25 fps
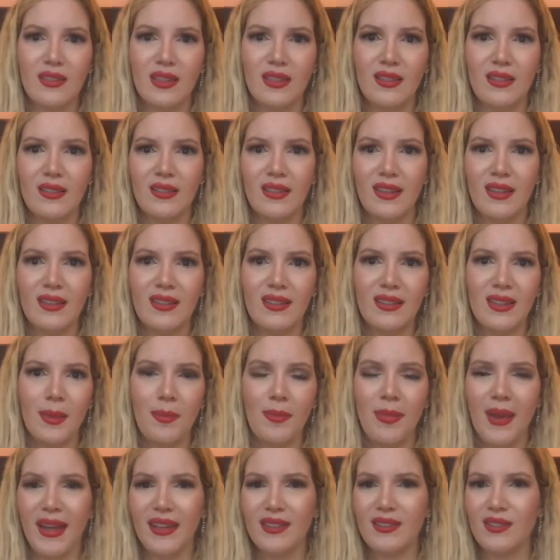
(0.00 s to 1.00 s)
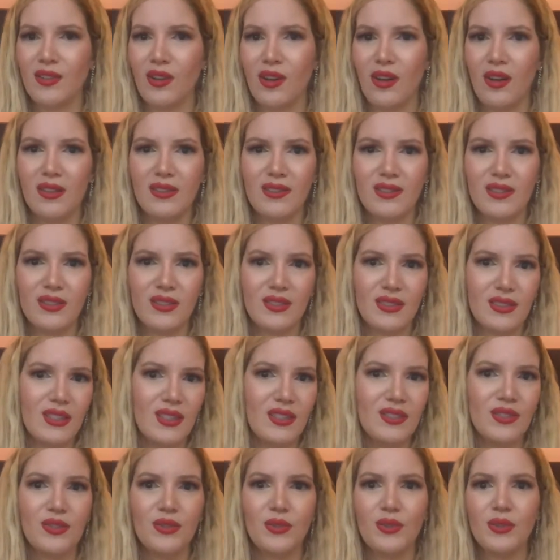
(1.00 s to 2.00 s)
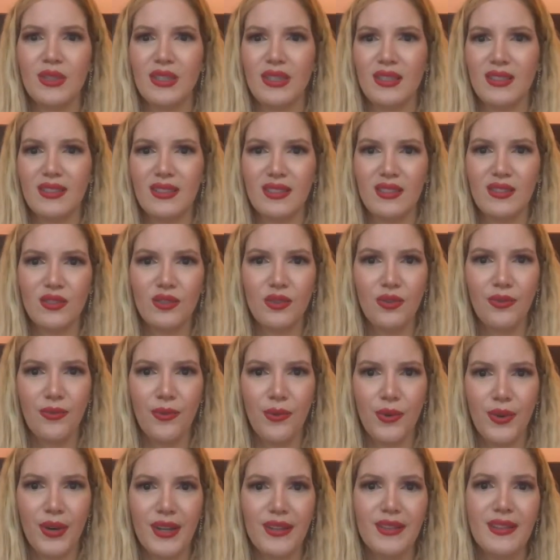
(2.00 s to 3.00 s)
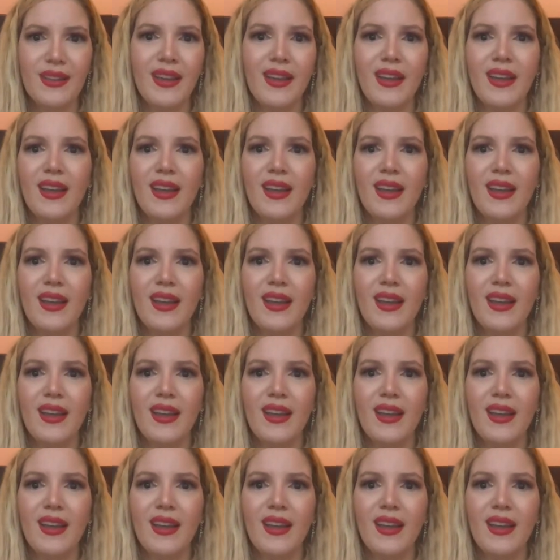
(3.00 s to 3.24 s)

and they passed on to their students and so forth.